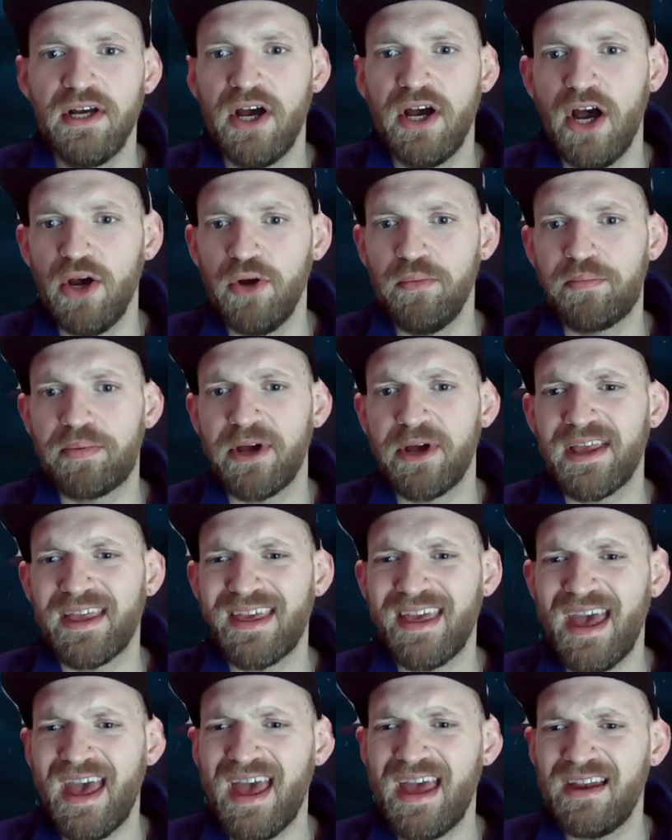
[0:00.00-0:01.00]
Hope,
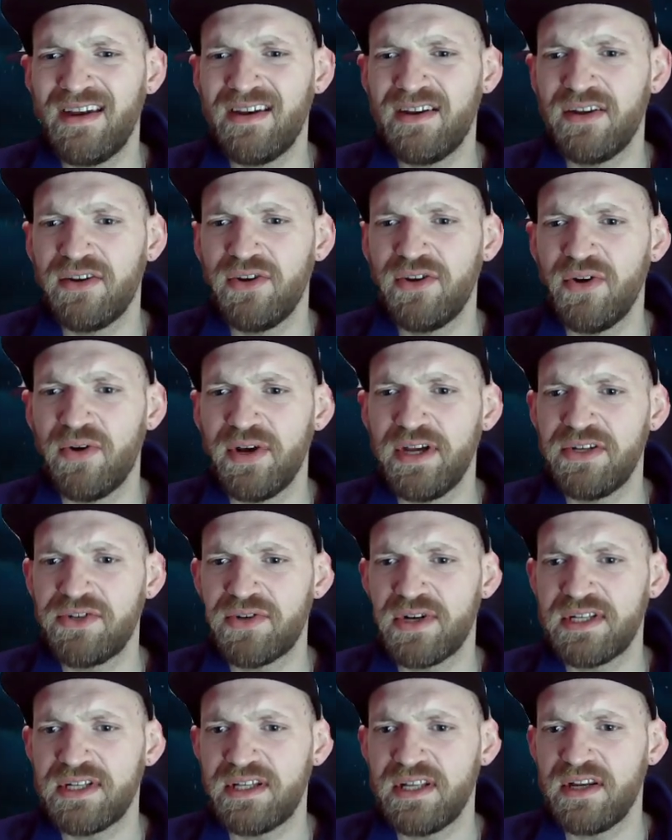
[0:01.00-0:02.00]
again, not
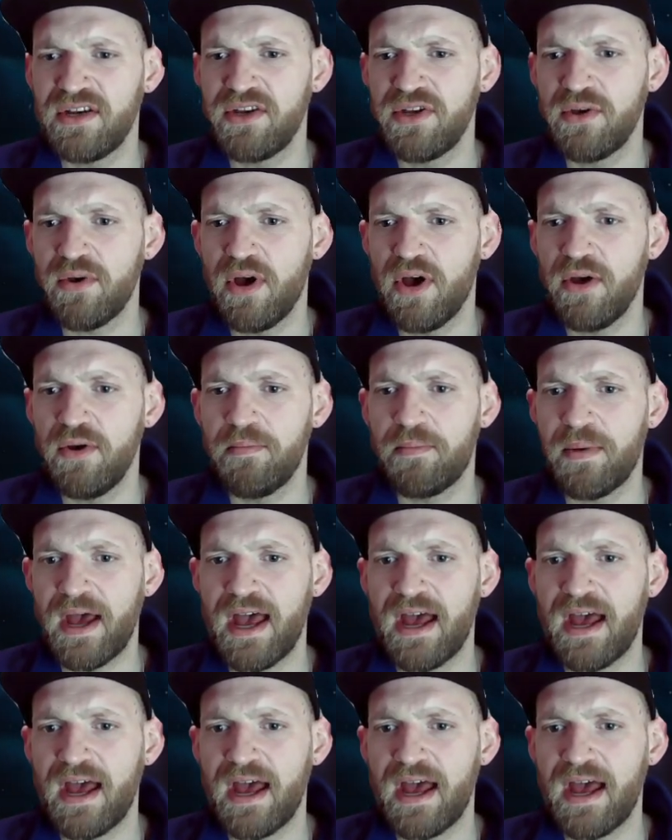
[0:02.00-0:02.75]
interested in you, Hope.